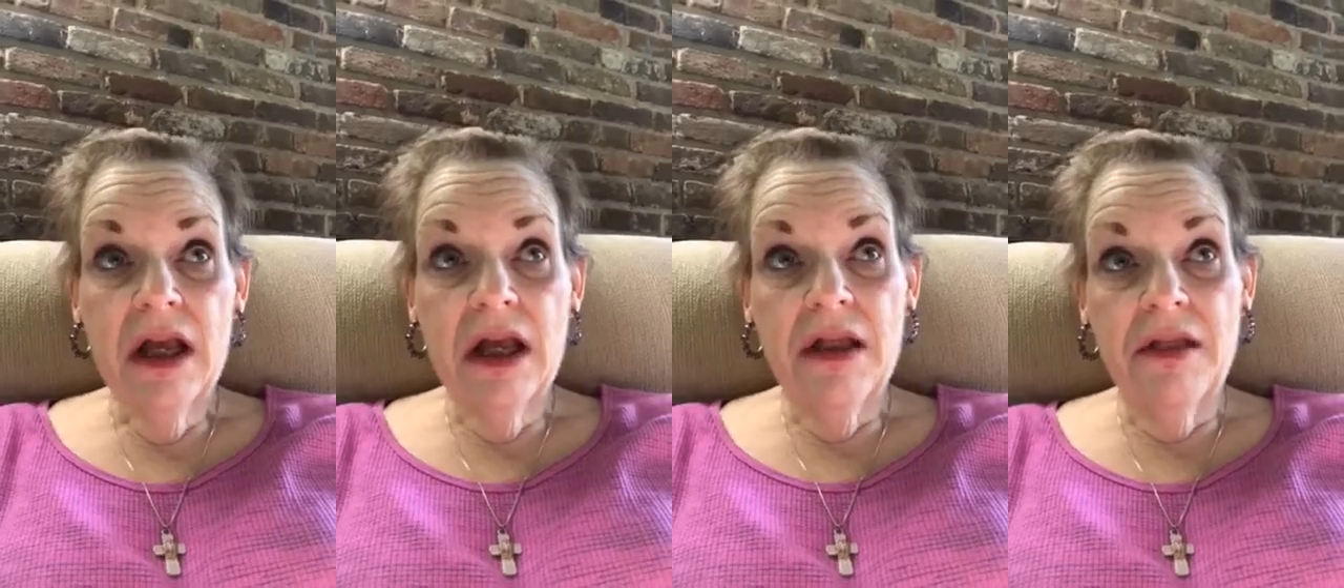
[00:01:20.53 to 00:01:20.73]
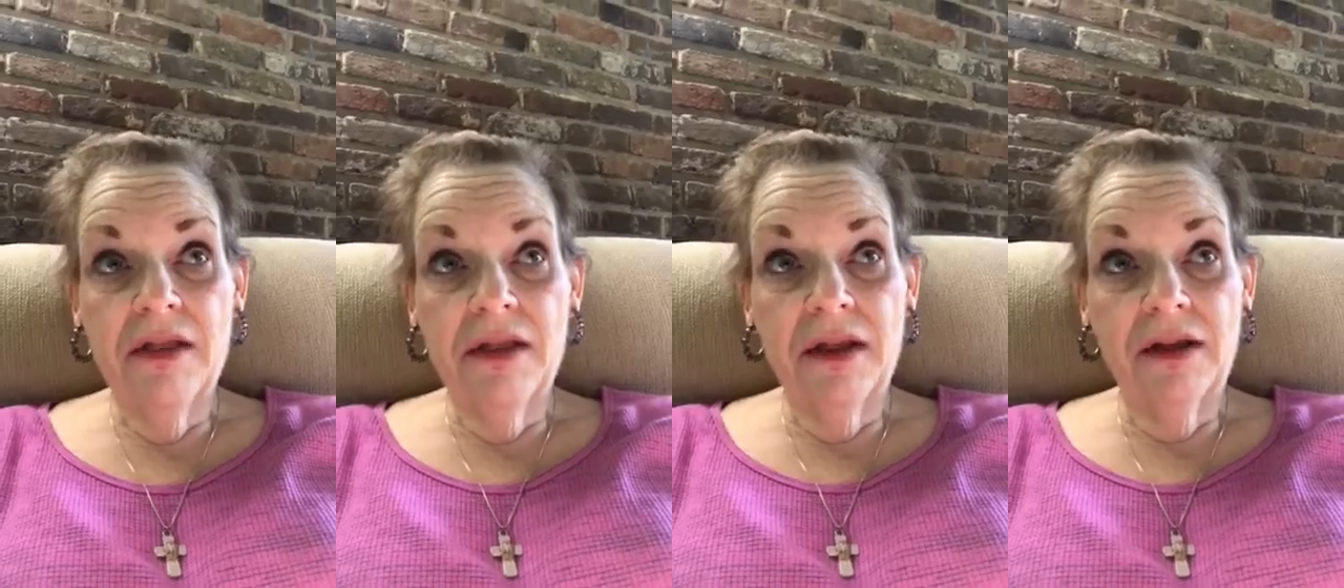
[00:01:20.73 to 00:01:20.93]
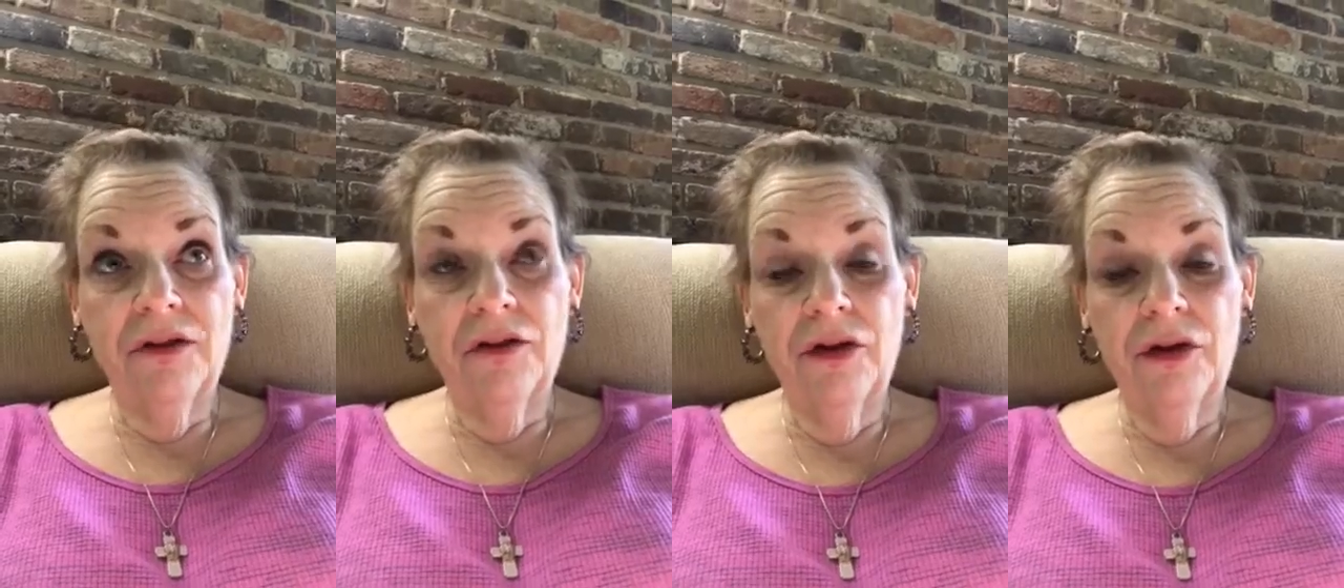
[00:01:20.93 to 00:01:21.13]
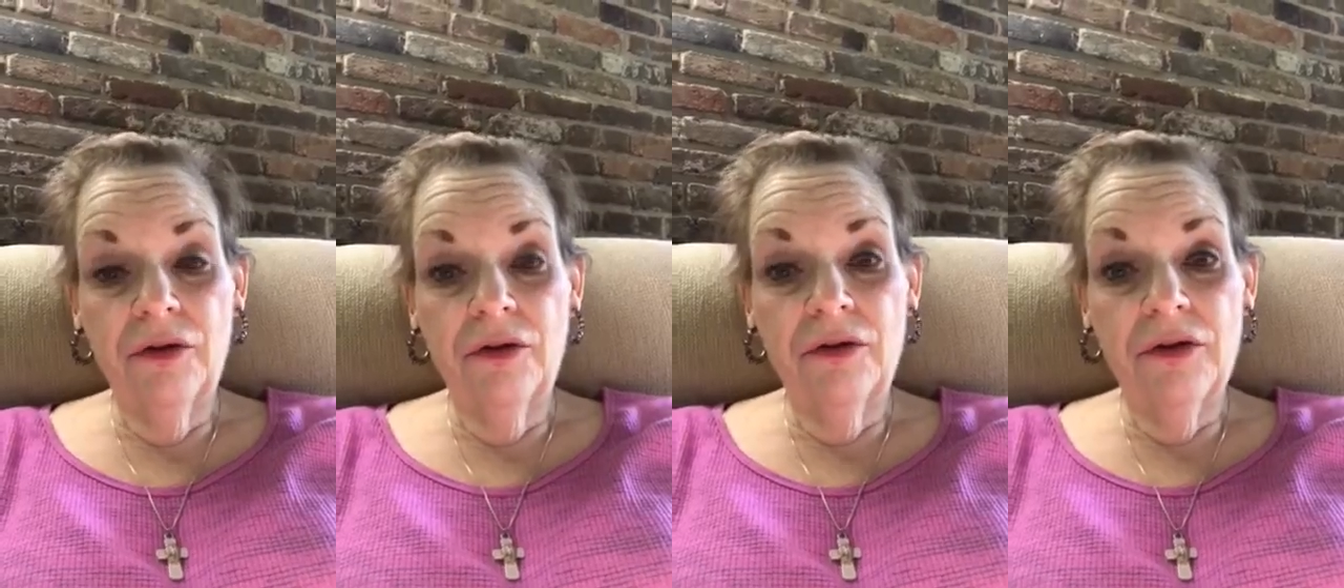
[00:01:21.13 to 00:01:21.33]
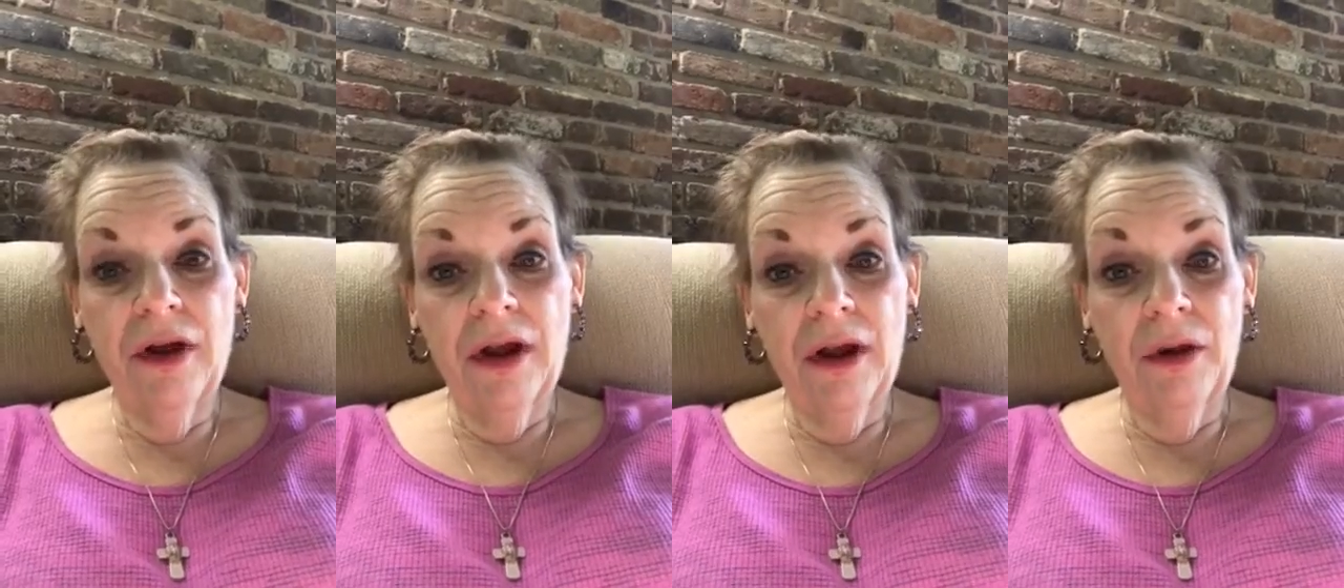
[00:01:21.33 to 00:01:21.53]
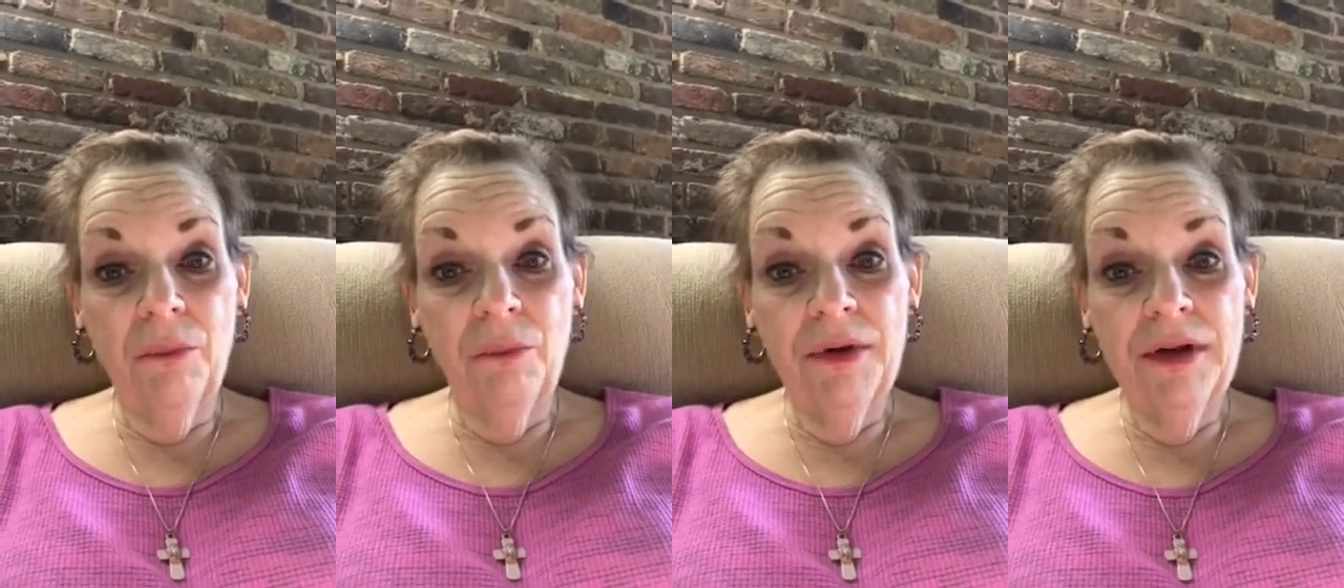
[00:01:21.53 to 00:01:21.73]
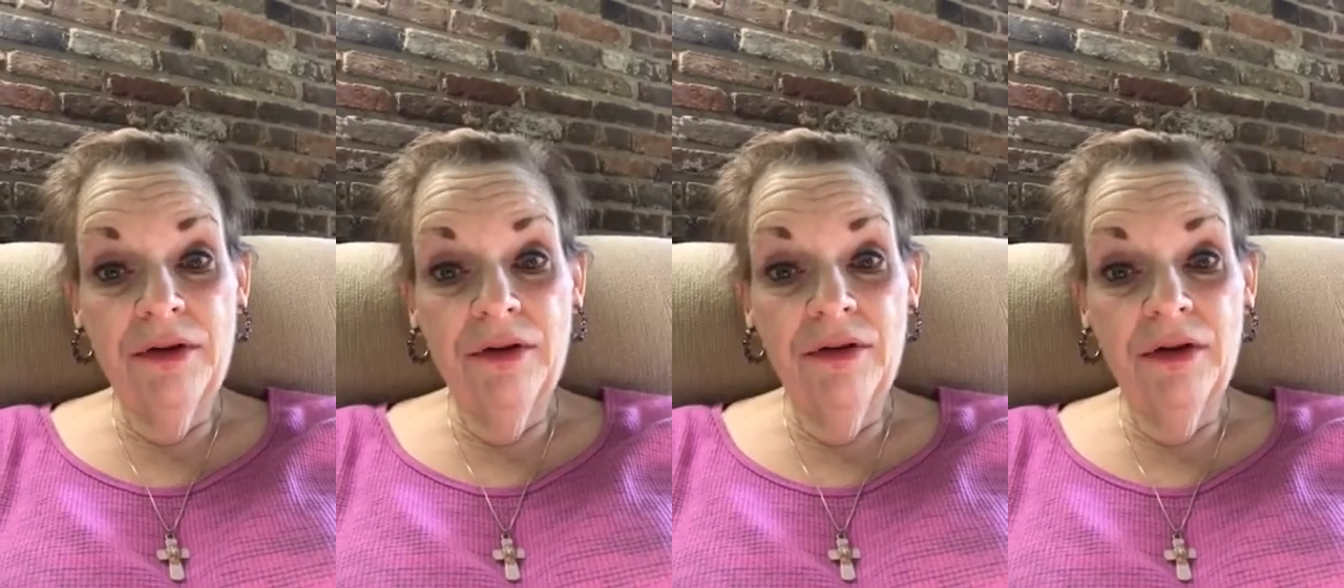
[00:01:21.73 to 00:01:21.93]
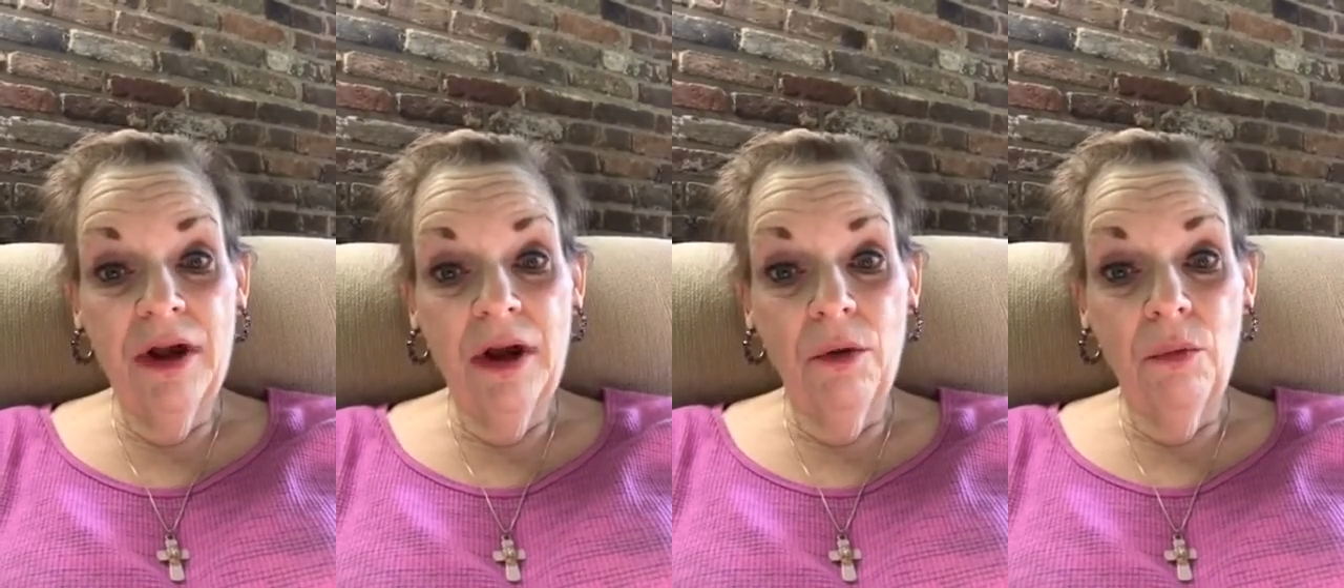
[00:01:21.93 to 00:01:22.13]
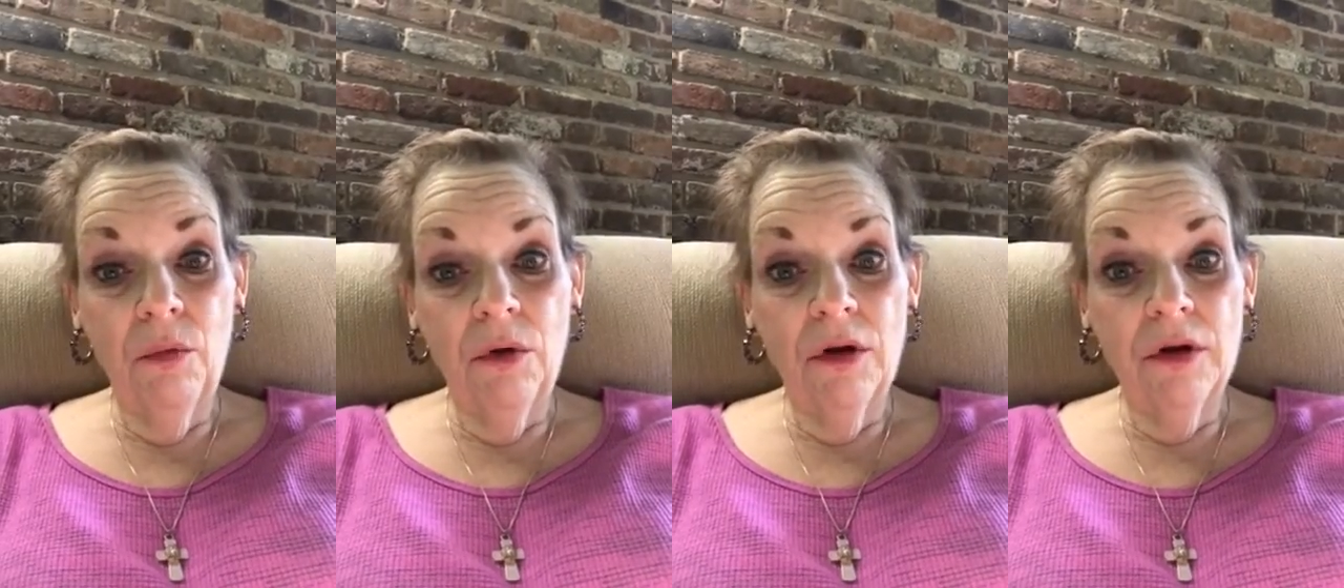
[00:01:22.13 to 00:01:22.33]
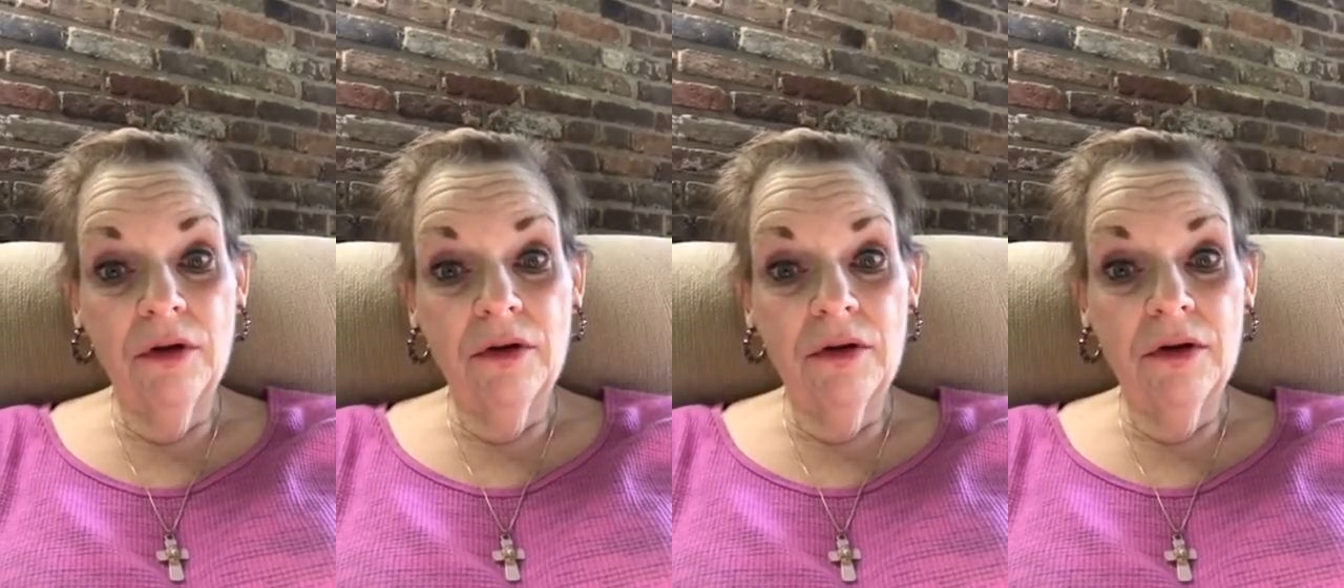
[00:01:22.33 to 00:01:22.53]
and then Tuesday and Wednesday I
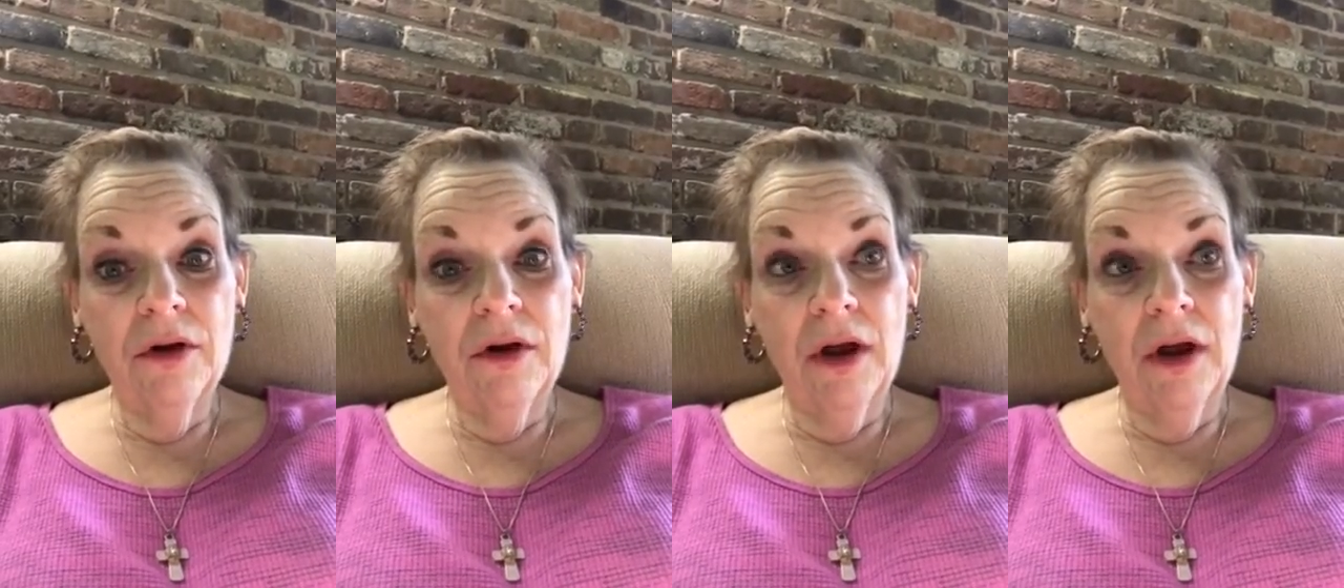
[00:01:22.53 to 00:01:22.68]
work